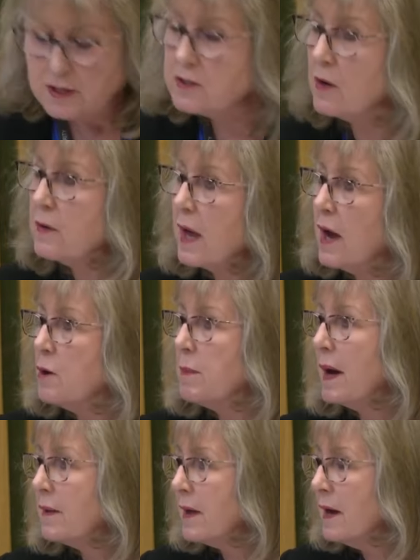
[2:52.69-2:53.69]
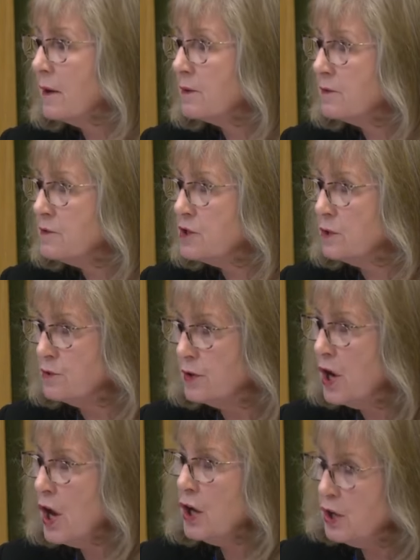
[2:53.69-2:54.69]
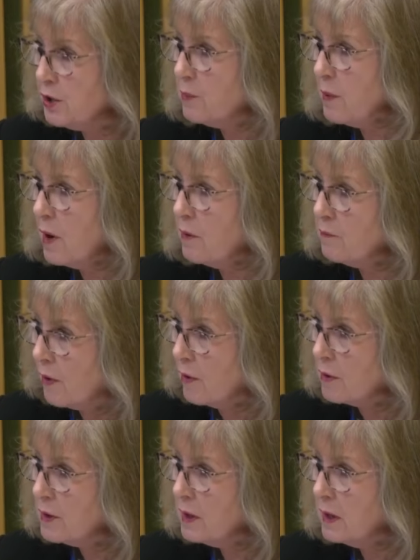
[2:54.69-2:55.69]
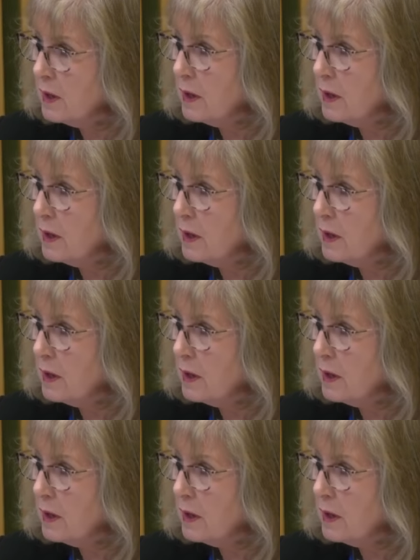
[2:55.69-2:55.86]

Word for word: don't care about the health of children. You are wrong.